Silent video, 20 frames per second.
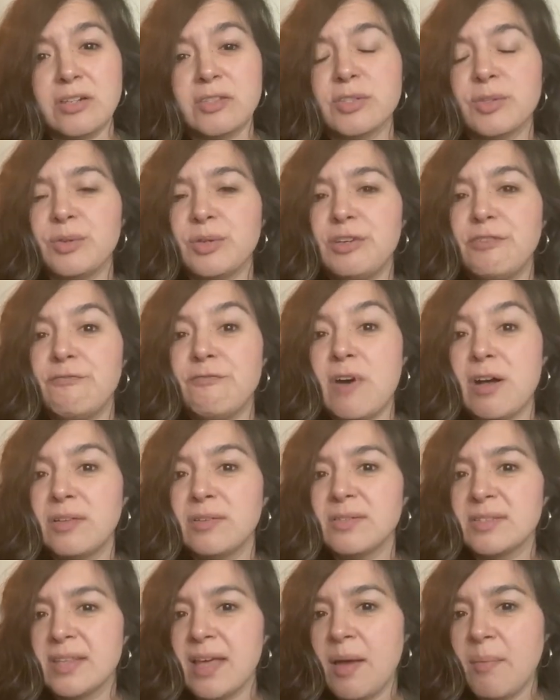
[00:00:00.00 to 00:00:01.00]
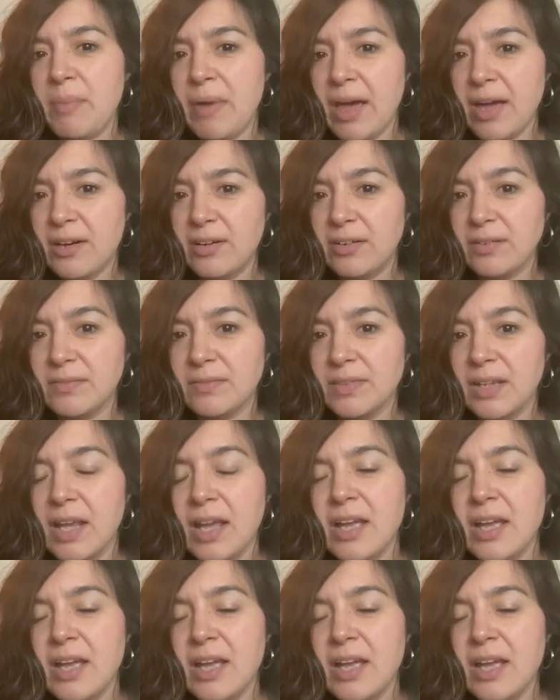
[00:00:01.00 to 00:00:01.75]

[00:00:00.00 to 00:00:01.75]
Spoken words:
so he follows that pattern.